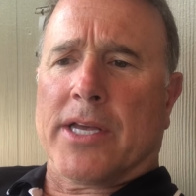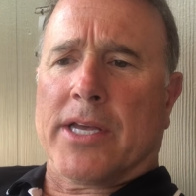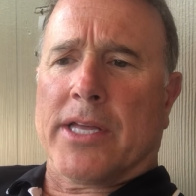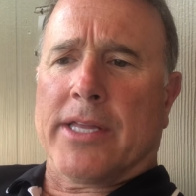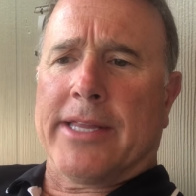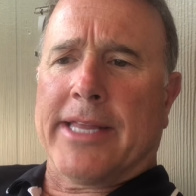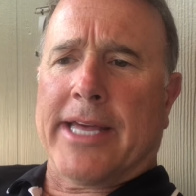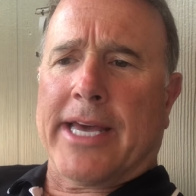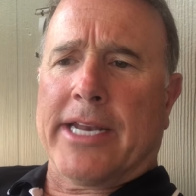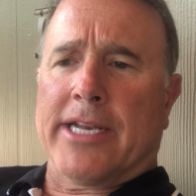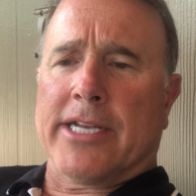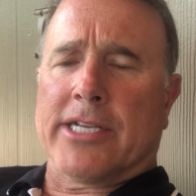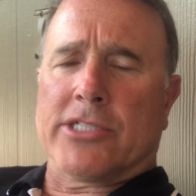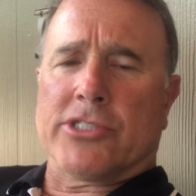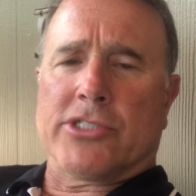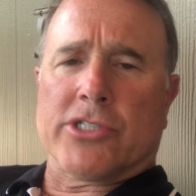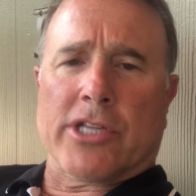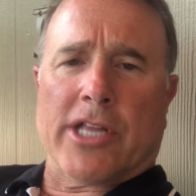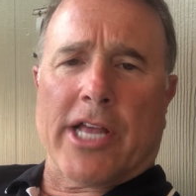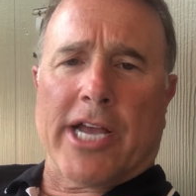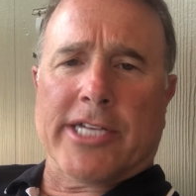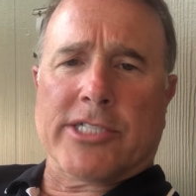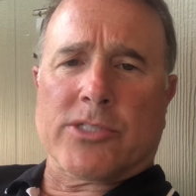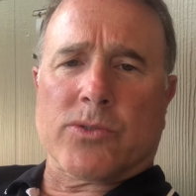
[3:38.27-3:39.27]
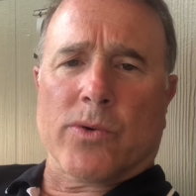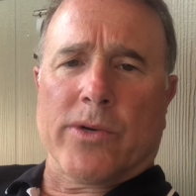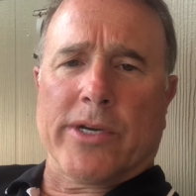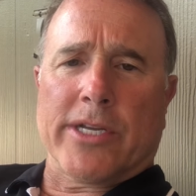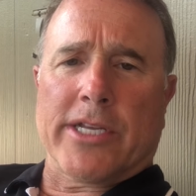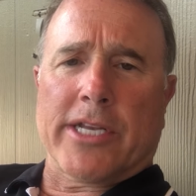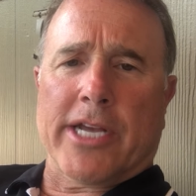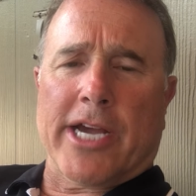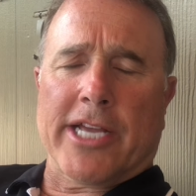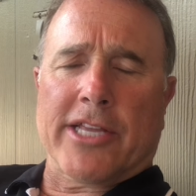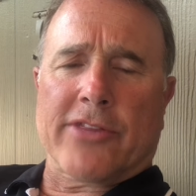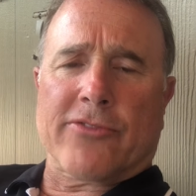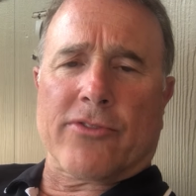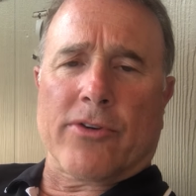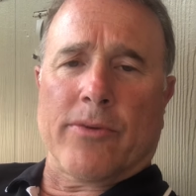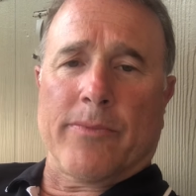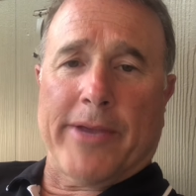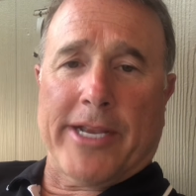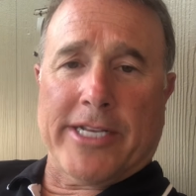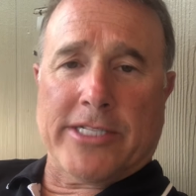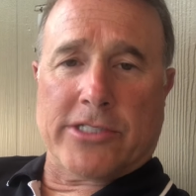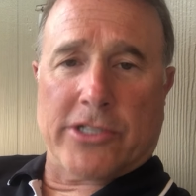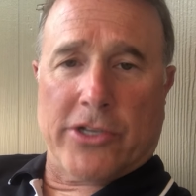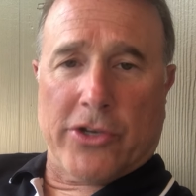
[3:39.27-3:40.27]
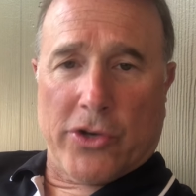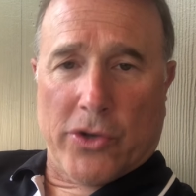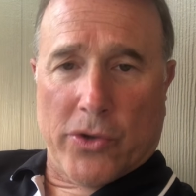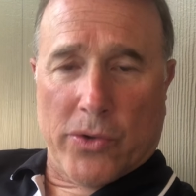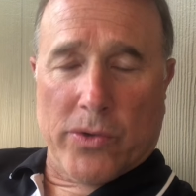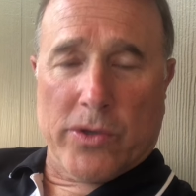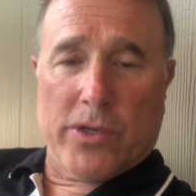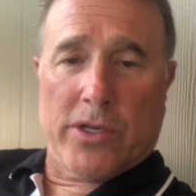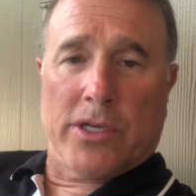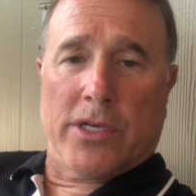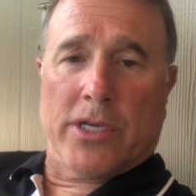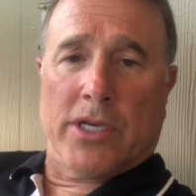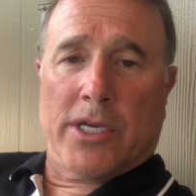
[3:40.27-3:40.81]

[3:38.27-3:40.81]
That is July 29th from 8 to noon.